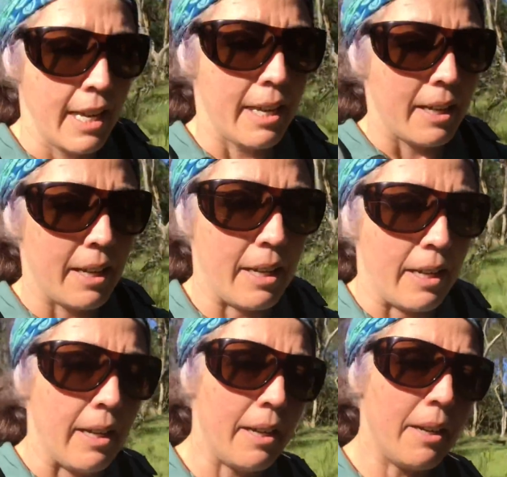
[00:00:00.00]

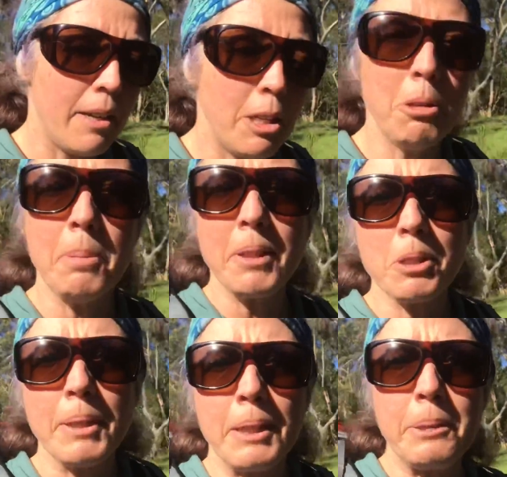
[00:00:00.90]
Yurrebilla
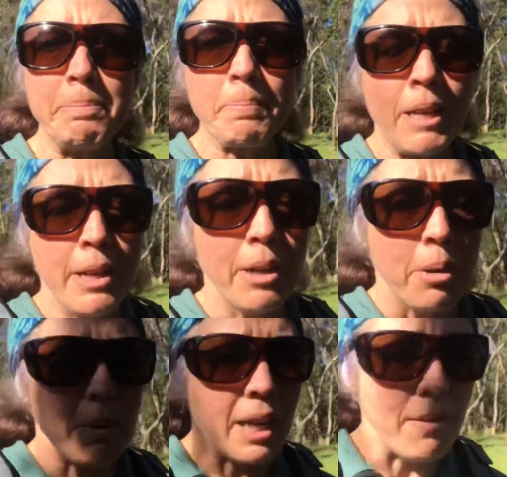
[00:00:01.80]
Trail.
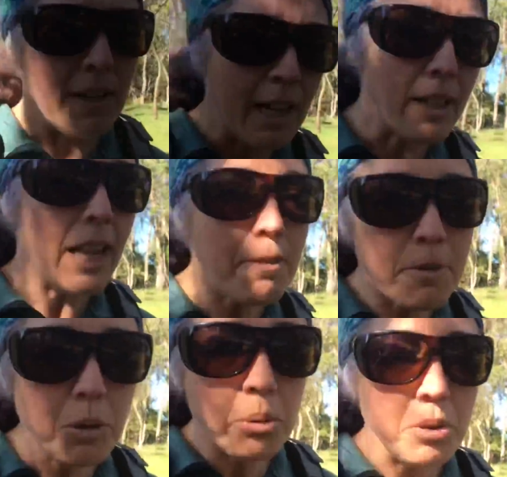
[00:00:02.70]
We have now
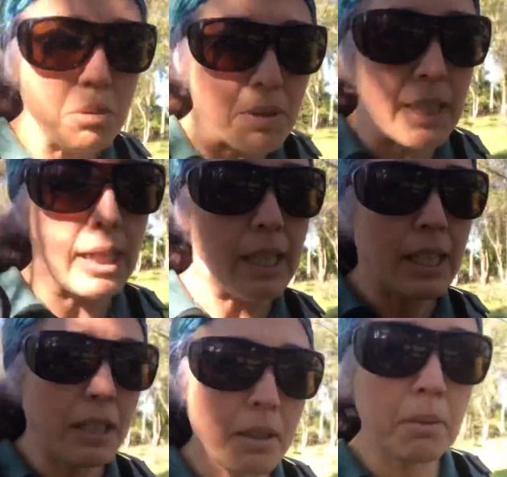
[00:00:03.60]
left Horsnell's Gully.
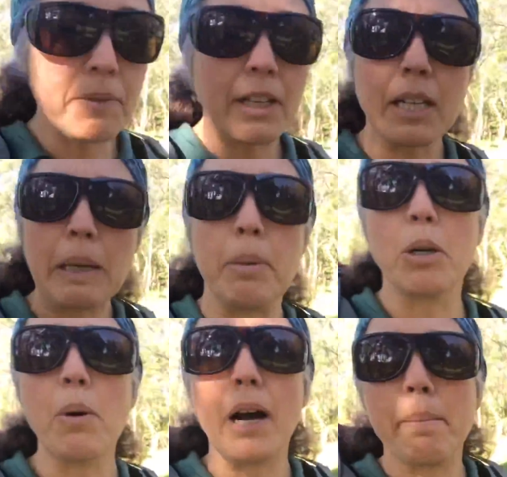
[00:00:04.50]
We've done a couple of
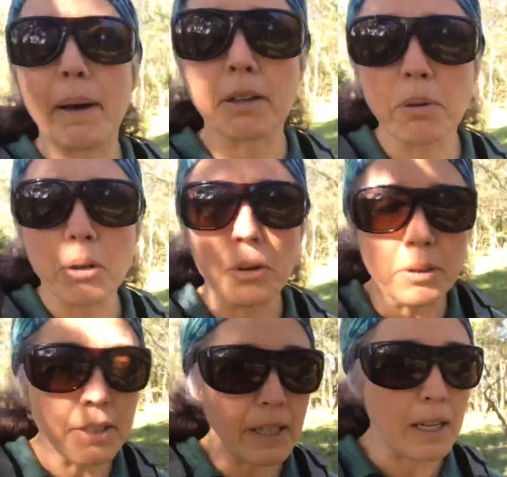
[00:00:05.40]
quiet back
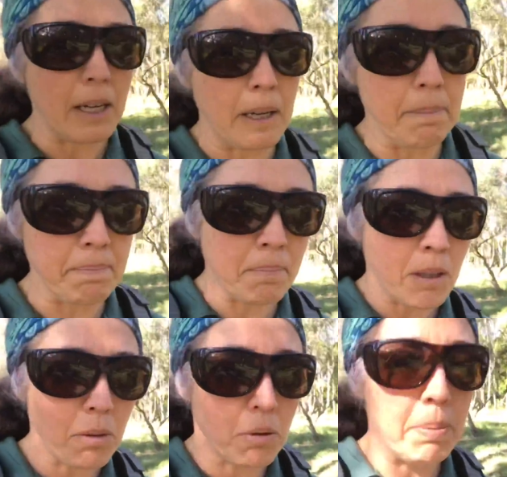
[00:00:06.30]
roads
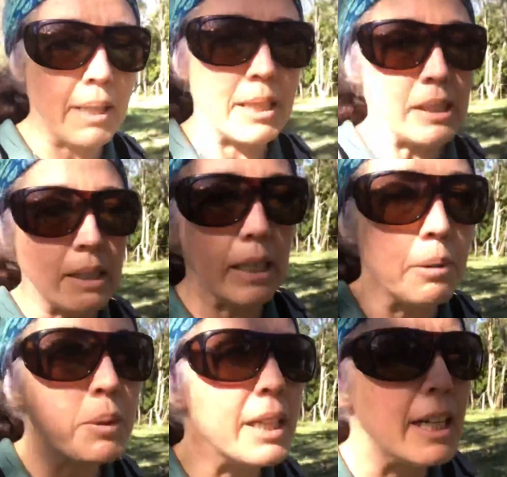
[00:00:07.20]
through Piccadilly,
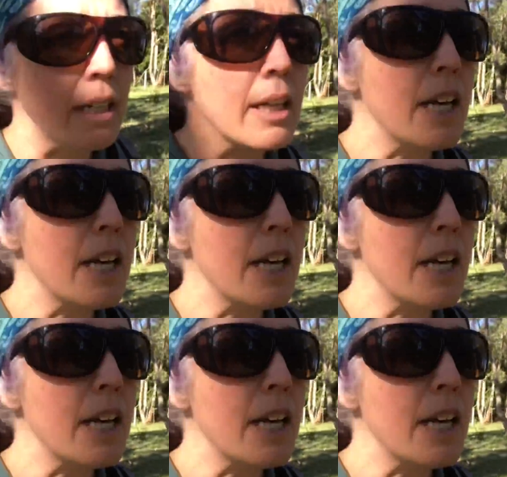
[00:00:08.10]
and we are